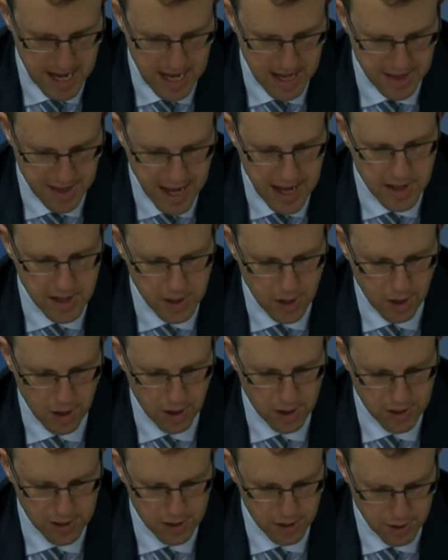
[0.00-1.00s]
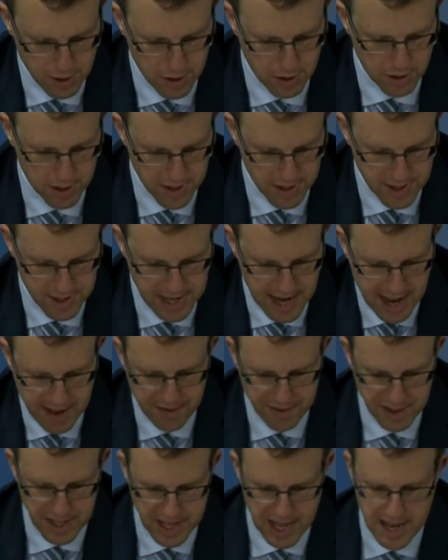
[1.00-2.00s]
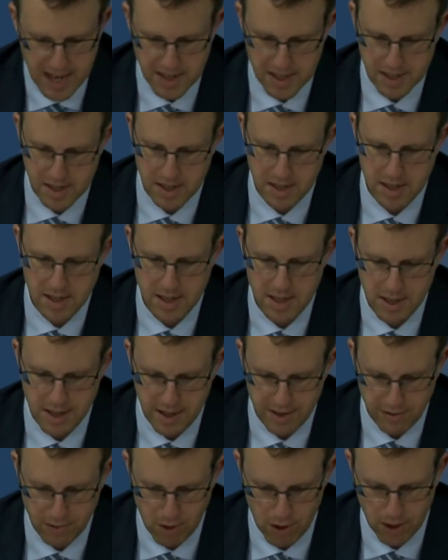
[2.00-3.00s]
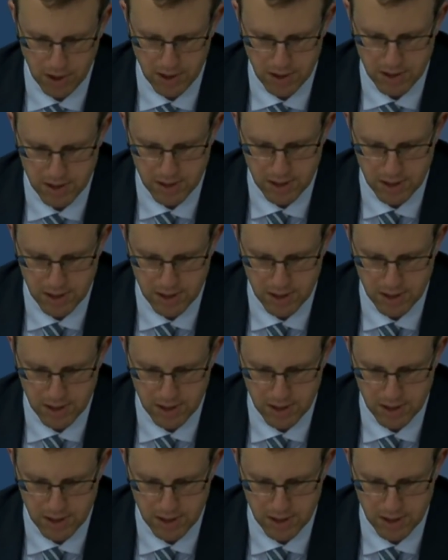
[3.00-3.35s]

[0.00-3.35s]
Thanks are also due to the staff of the ISTC that have worked